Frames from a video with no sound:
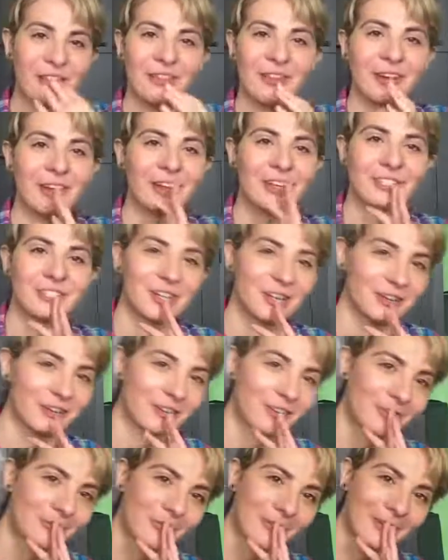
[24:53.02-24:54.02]
I thought I could
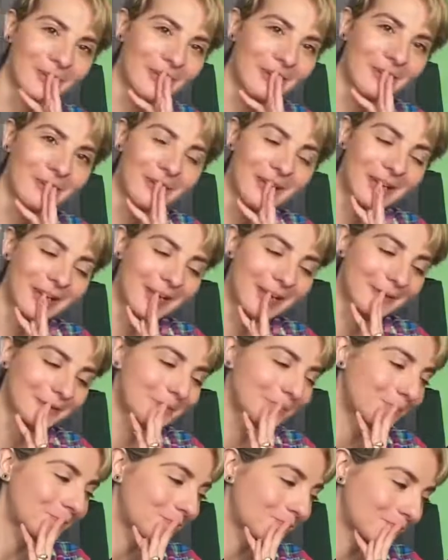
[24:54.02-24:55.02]
chug it all in one go. I
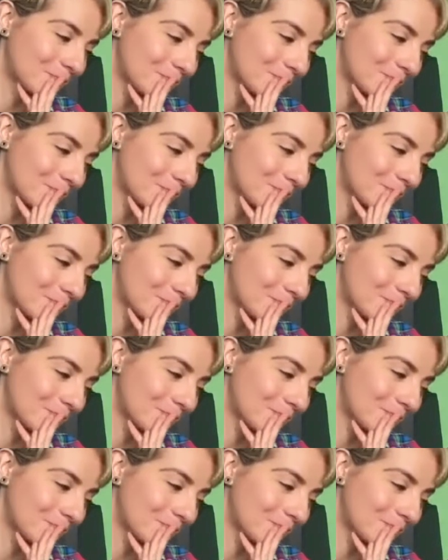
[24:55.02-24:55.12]
can't.